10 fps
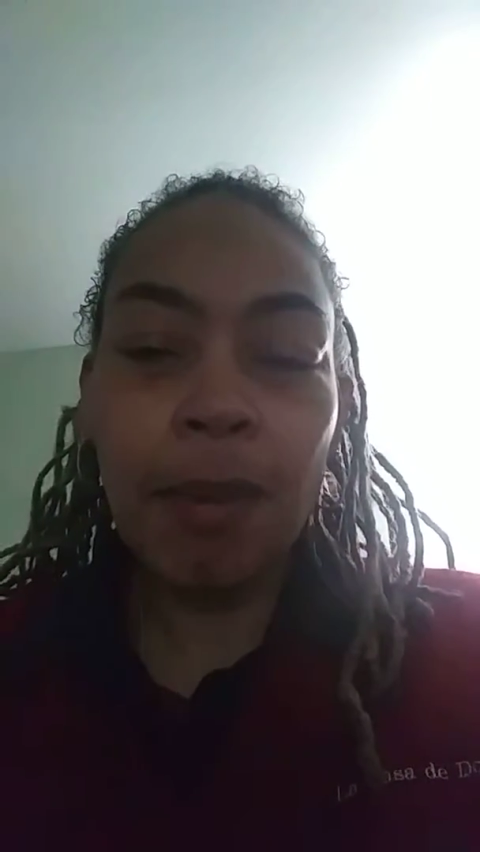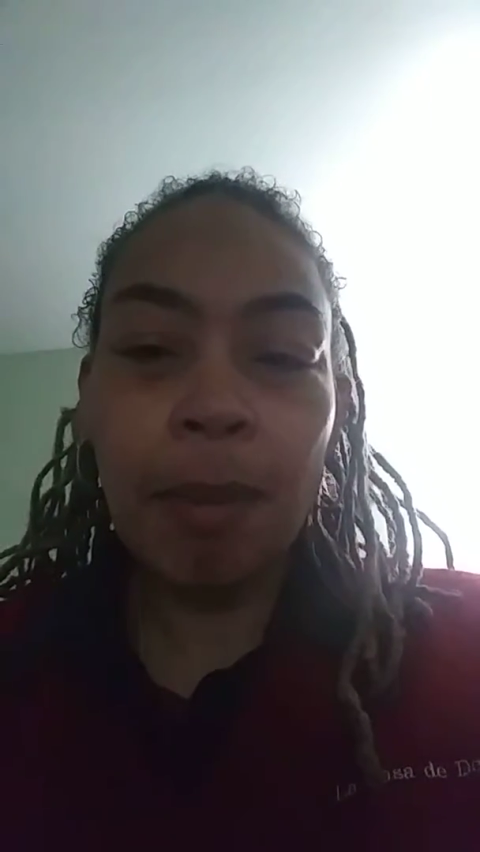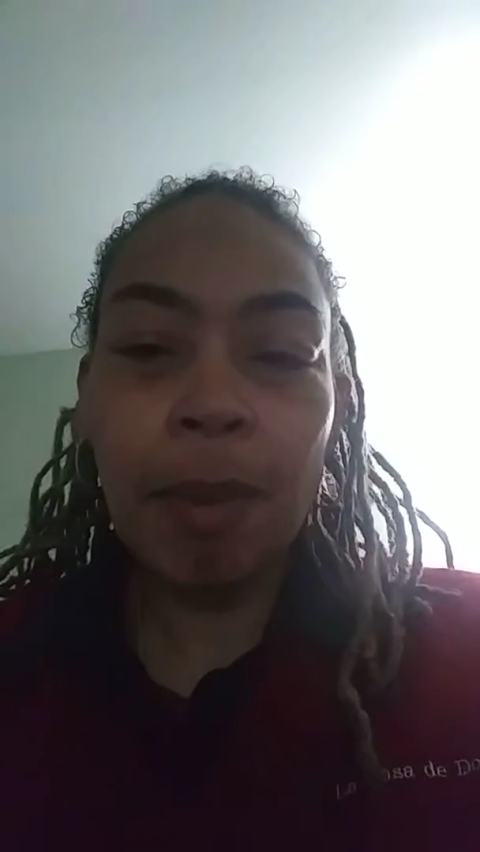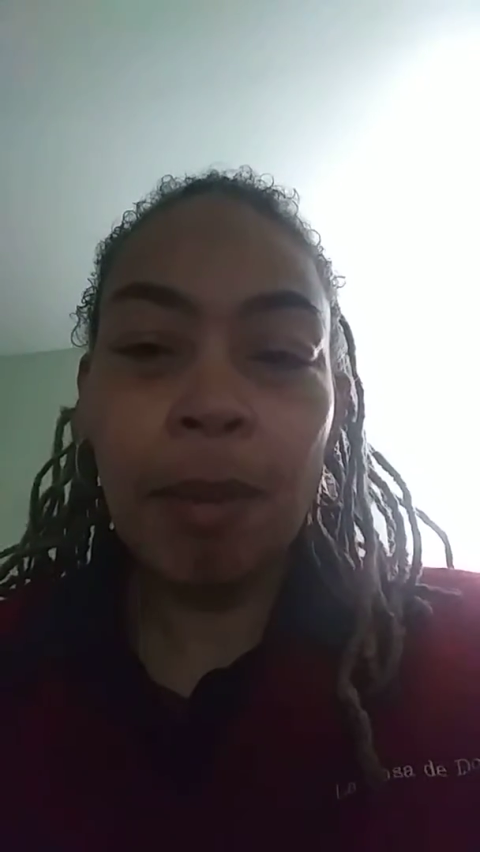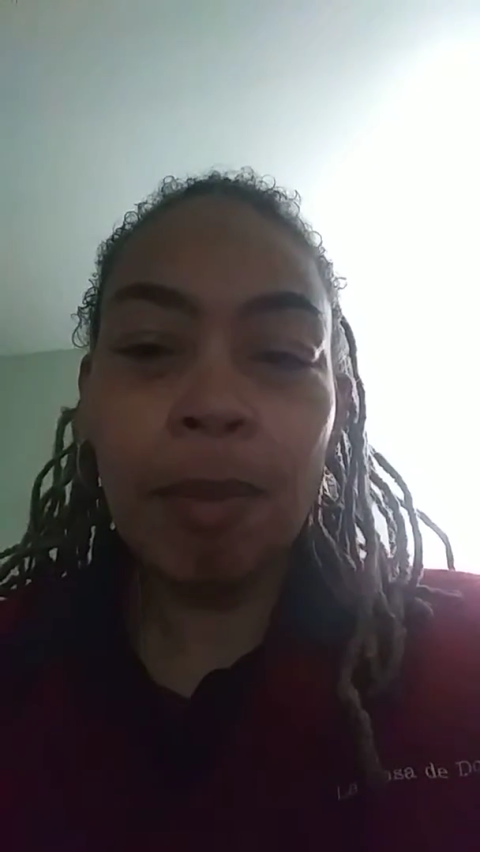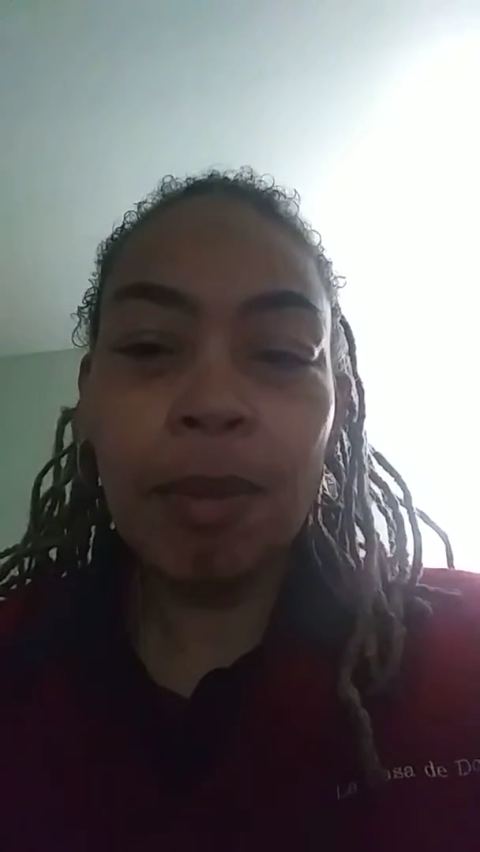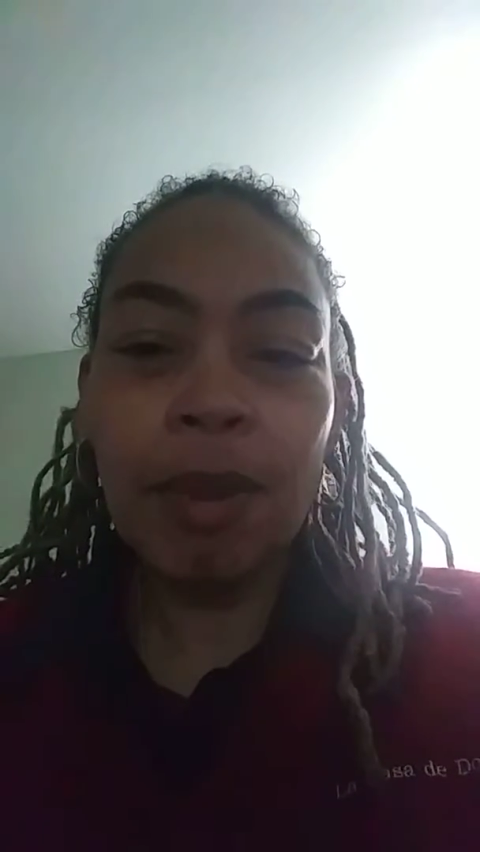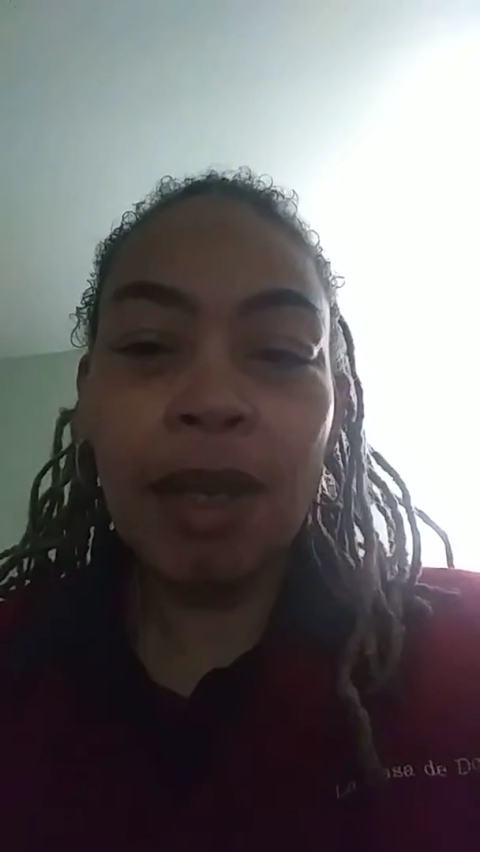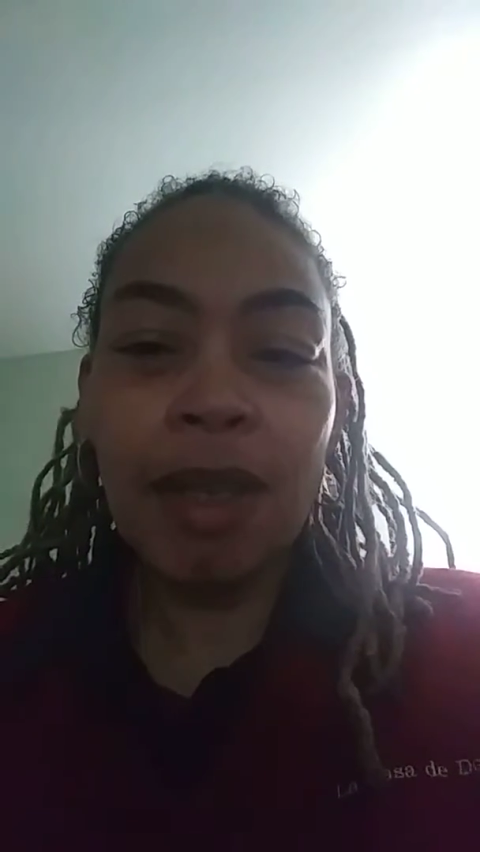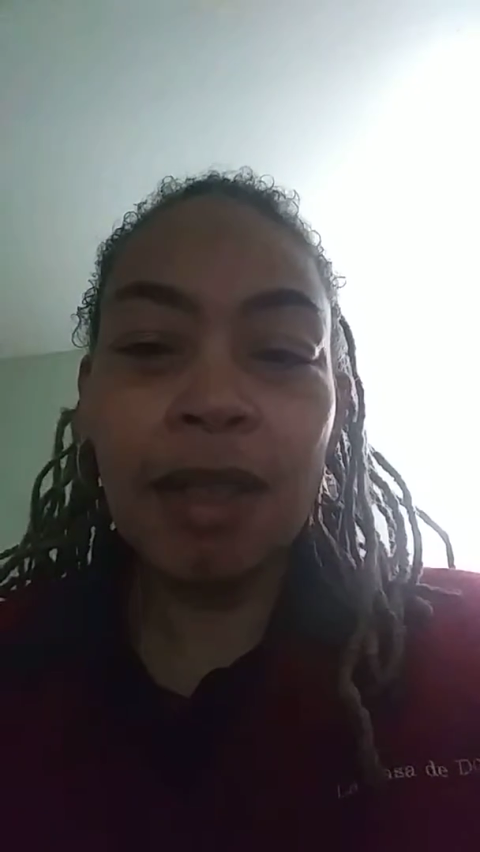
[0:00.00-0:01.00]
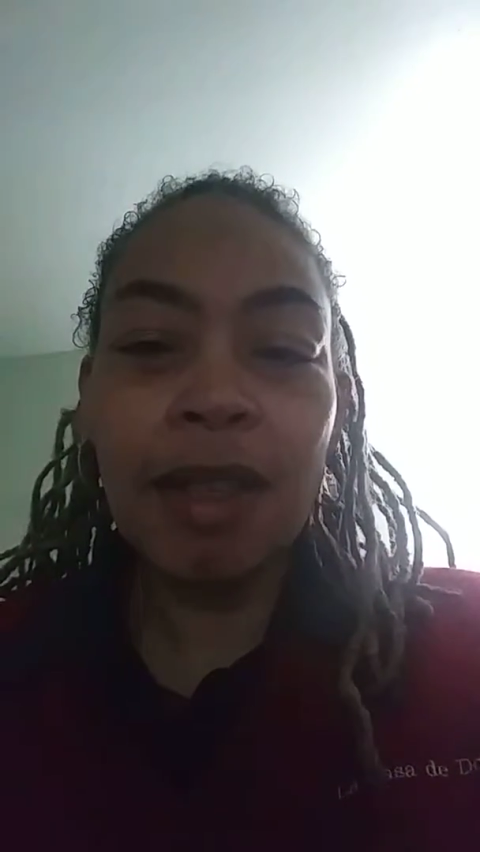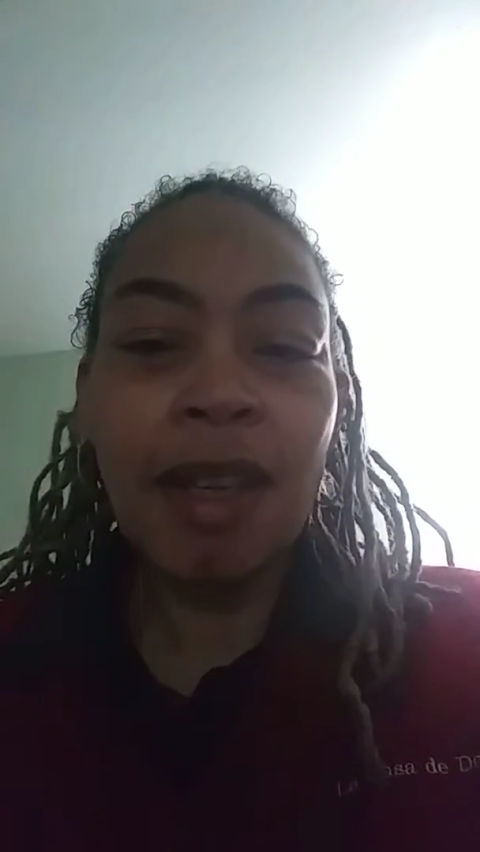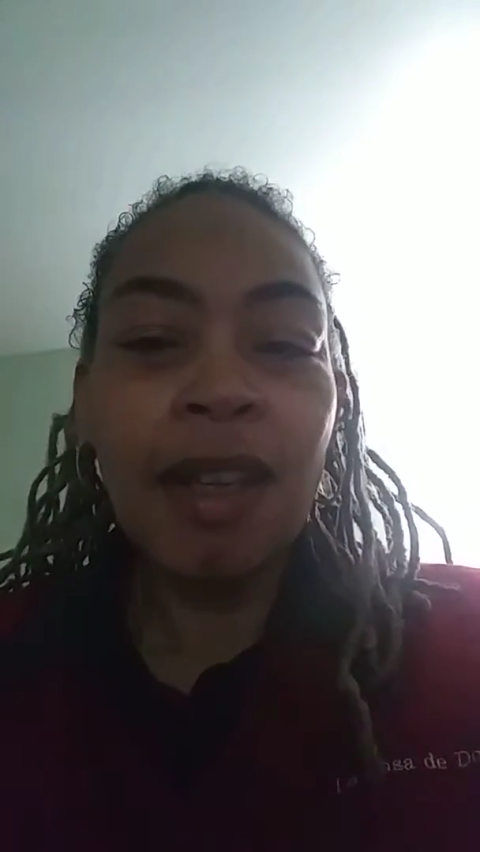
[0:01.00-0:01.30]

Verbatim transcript: with people, and